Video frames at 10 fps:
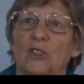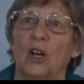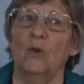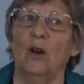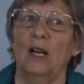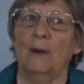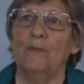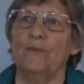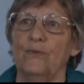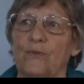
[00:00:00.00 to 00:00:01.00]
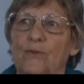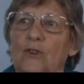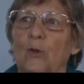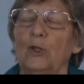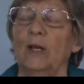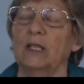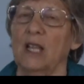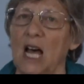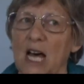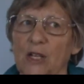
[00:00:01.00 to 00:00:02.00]
So we're doing a
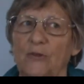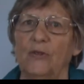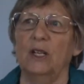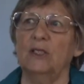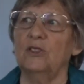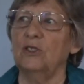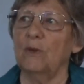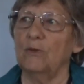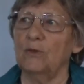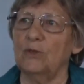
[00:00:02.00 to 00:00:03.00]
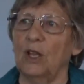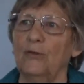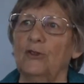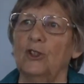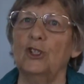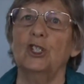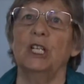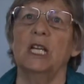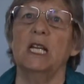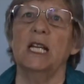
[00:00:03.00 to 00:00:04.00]
lot of
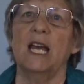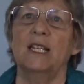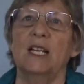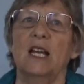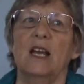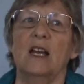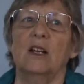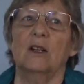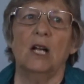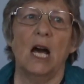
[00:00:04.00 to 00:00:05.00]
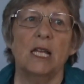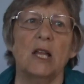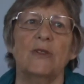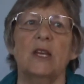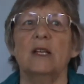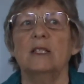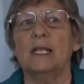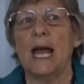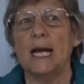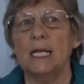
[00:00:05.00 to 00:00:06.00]
self-searching and cutting things
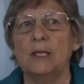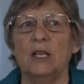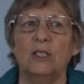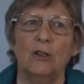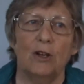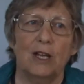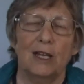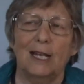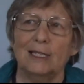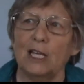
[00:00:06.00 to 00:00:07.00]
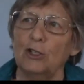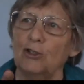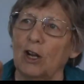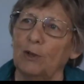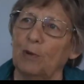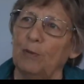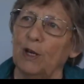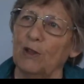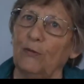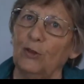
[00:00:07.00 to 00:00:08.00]
and adding this. And it's like you're trying to
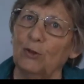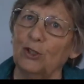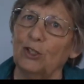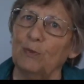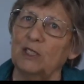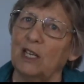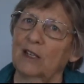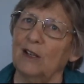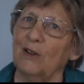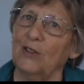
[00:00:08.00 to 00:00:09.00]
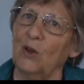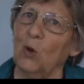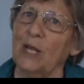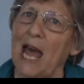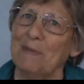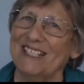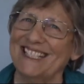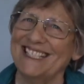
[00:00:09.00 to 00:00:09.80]
prepare the future but take care of the old habits.